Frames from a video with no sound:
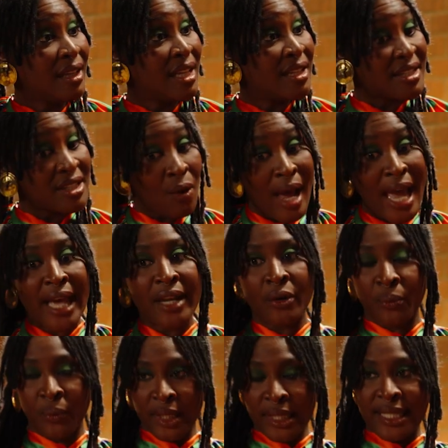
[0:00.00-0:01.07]
And so I had to
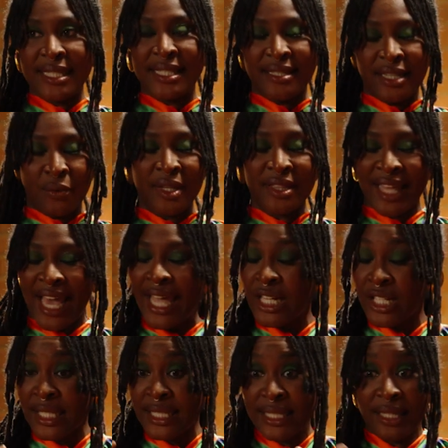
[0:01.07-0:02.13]
really sit with that and
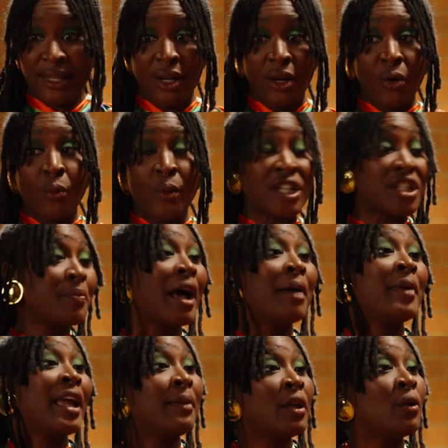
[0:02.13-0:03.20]
just wish my
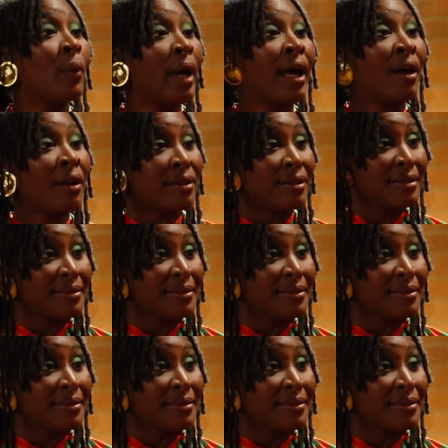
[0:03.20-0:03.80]
baby well.